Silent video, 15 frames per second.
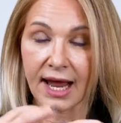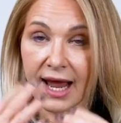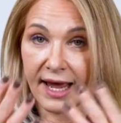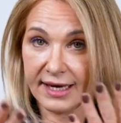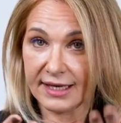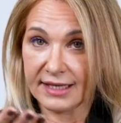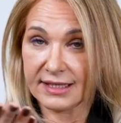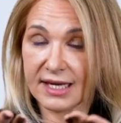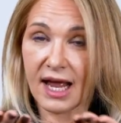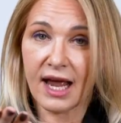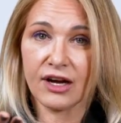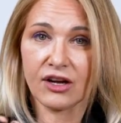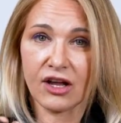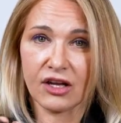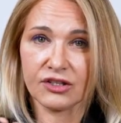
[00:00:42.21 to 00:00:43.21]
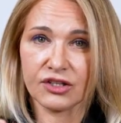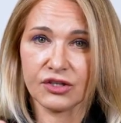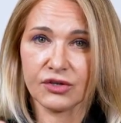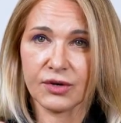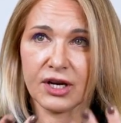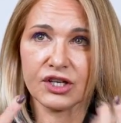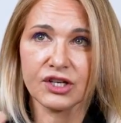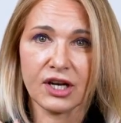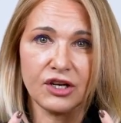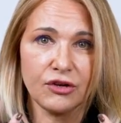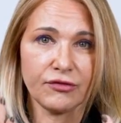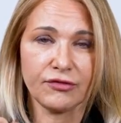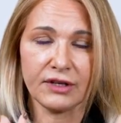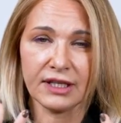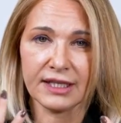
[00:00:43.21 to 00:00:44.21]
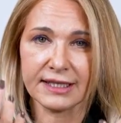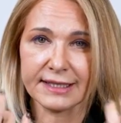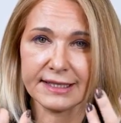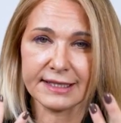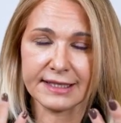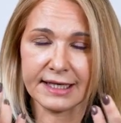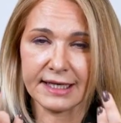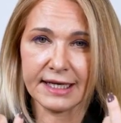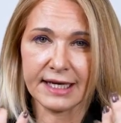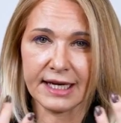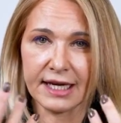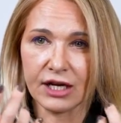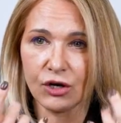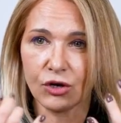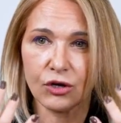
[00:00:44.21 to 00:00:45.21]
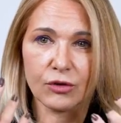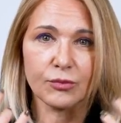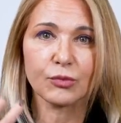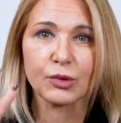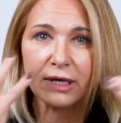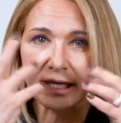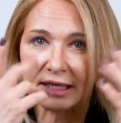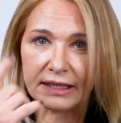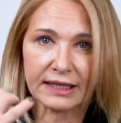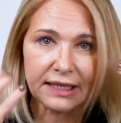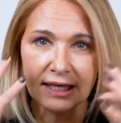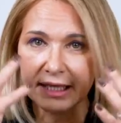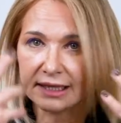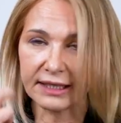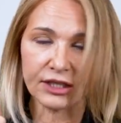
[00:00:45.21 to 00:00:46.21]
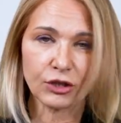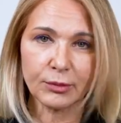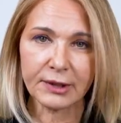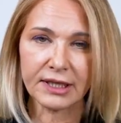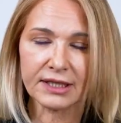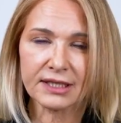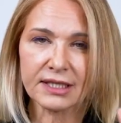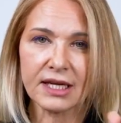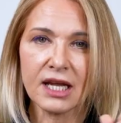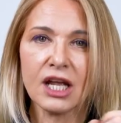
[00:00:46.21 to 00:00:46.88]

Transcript: and it is a higher concentration and you feel it stinging or prickly a little bit,